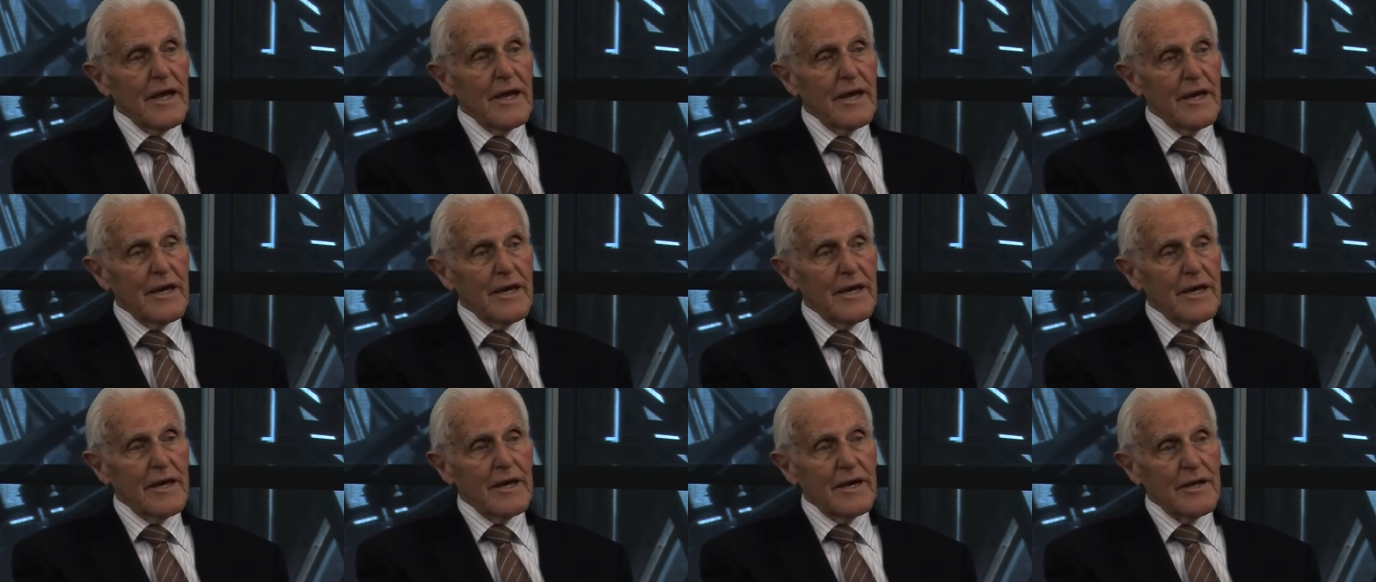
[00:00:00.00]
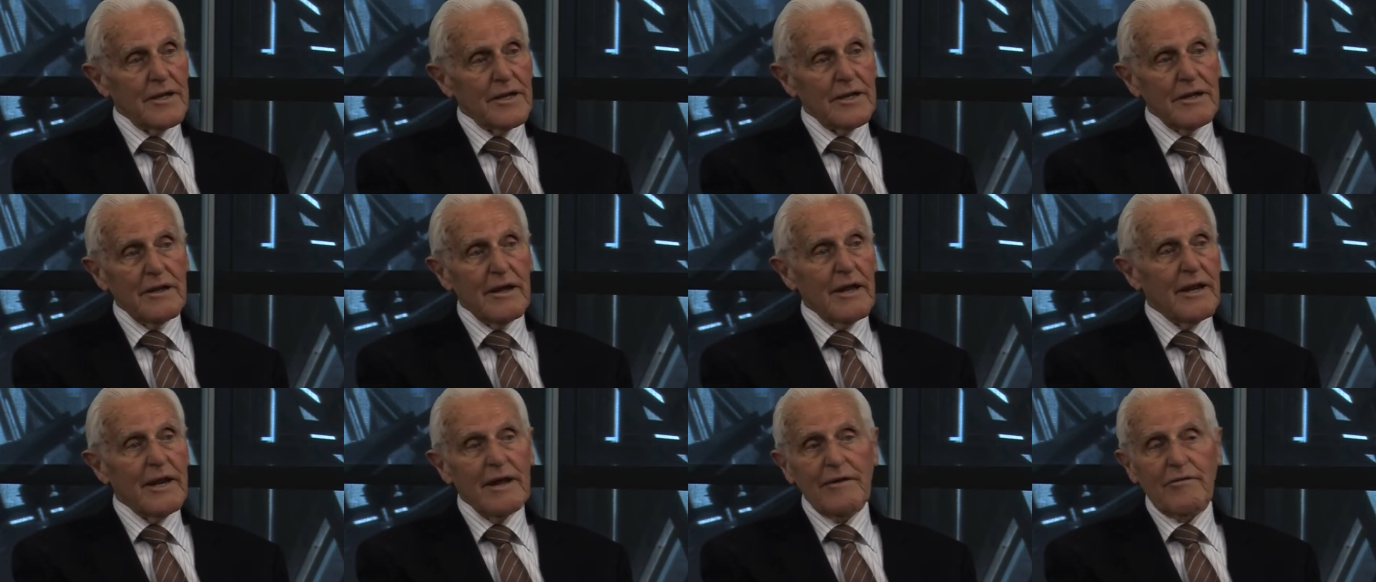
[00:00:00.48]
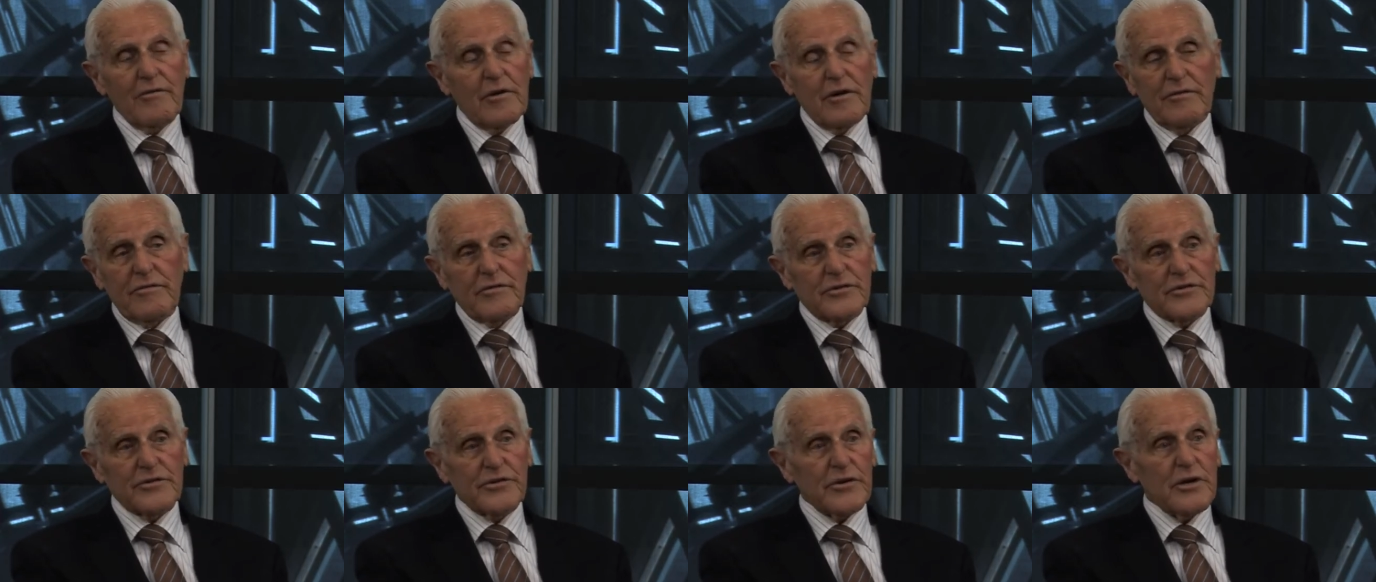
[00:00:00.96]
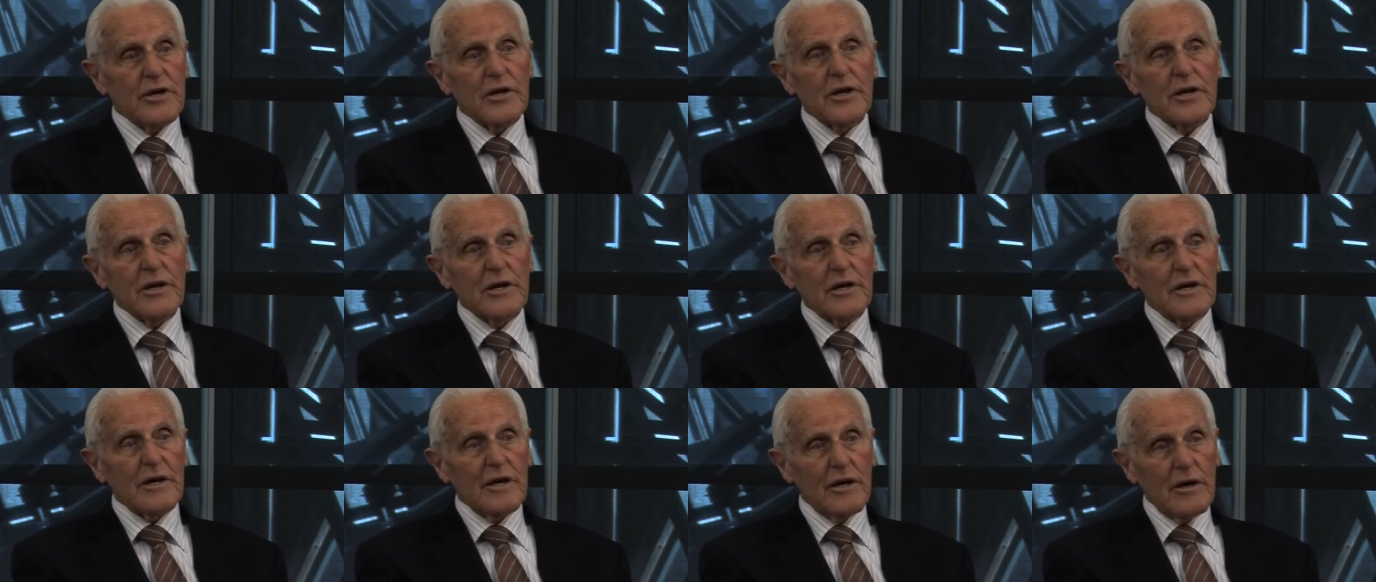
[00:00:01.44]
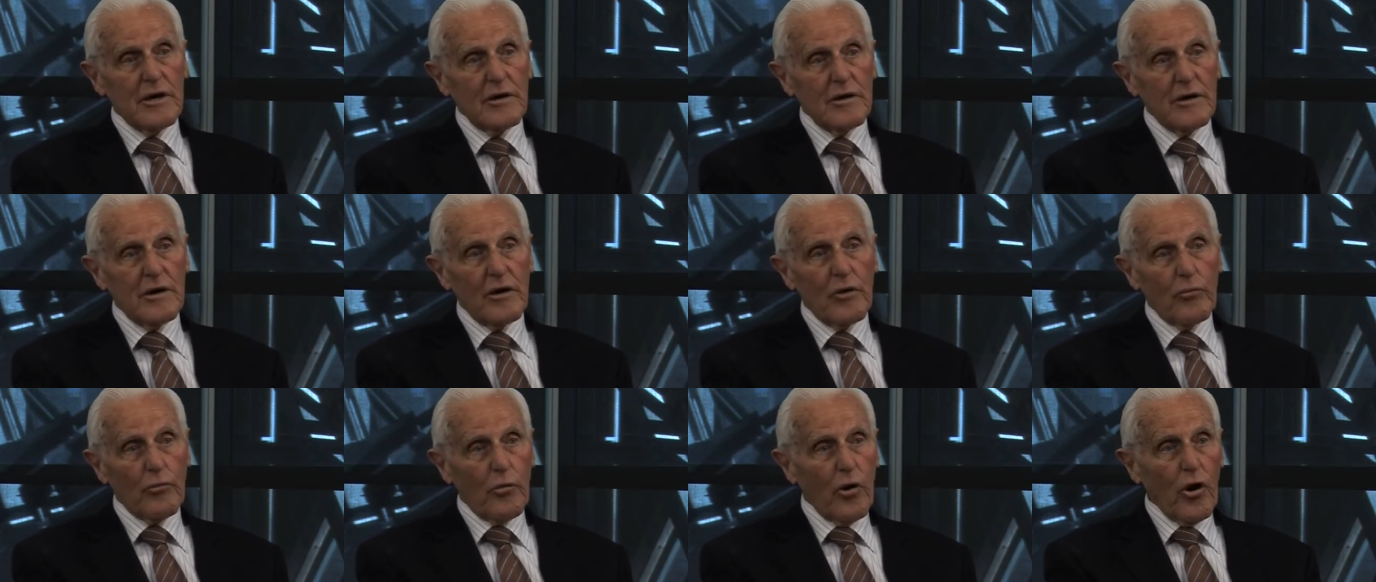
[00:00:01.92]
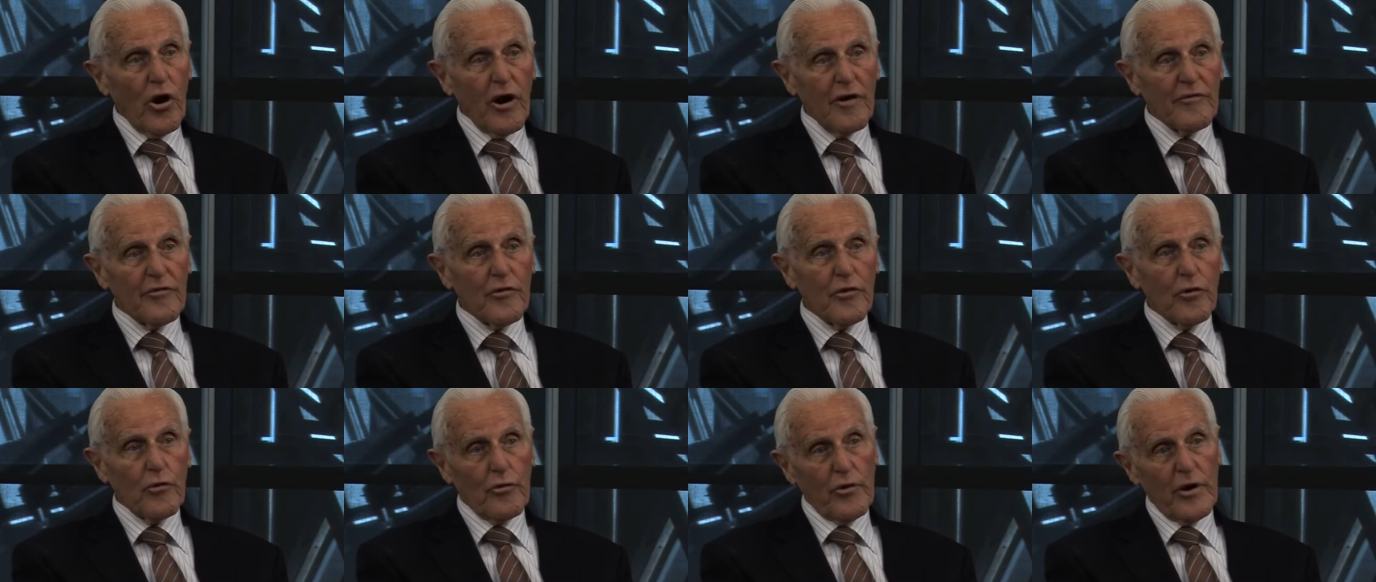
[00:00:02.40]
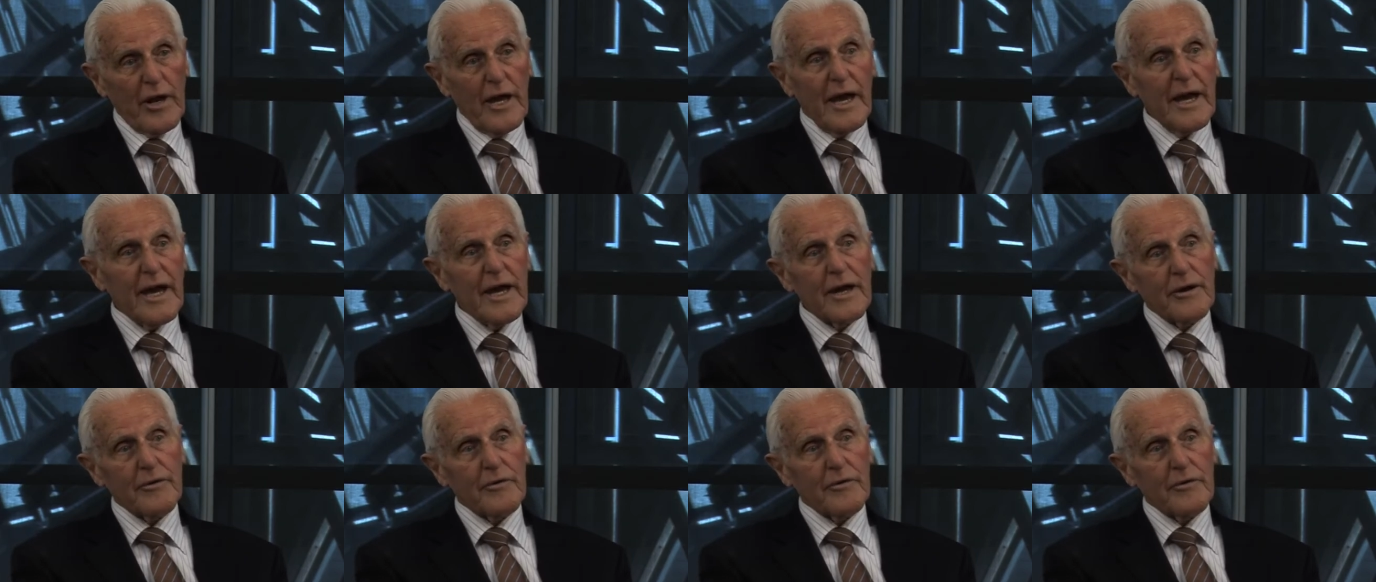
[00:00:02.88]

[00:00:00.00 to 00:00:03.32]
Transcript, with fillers: uh, never even seen a, a, a, rifle or a hand